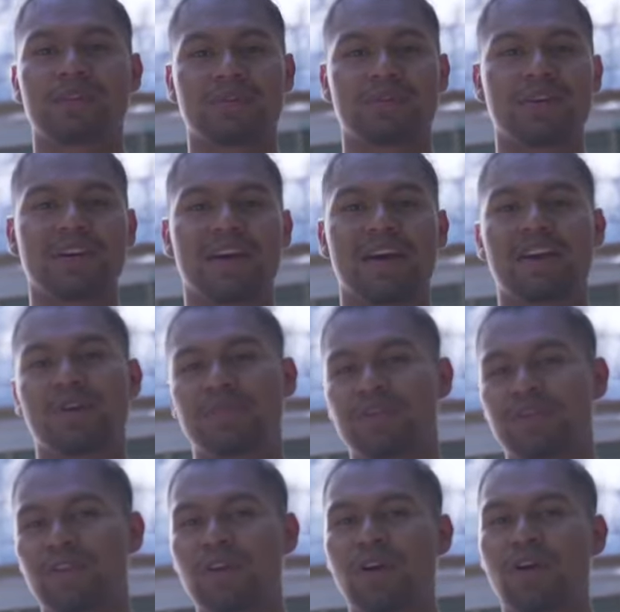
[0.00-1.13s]
3 and number
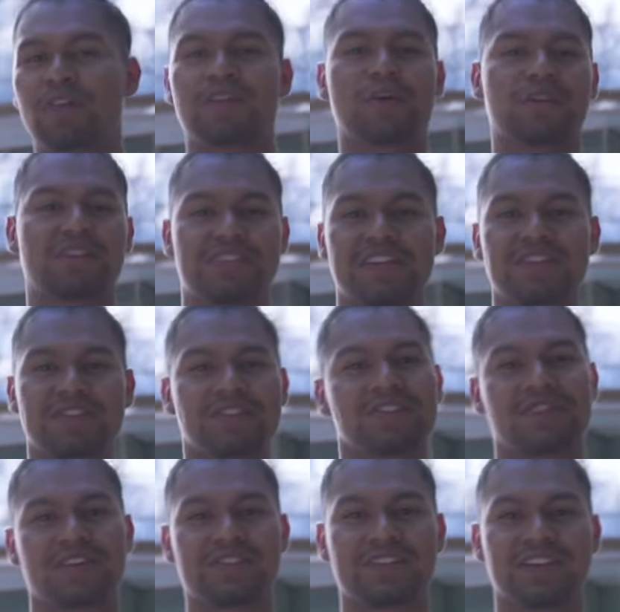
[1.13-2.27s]
4 of our Tianjin
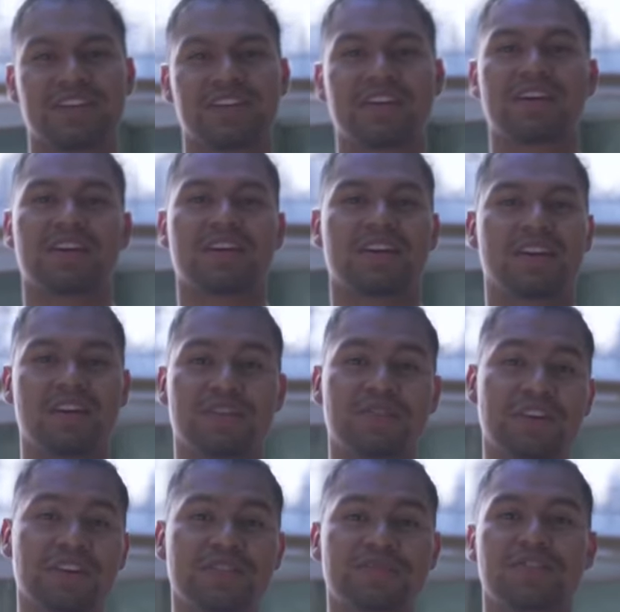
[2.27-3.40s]
University.
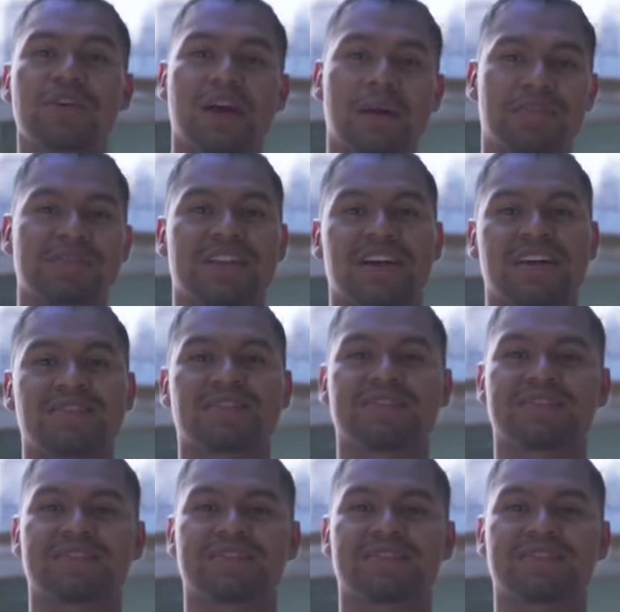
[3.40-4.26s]
Inconvenience for your campus life.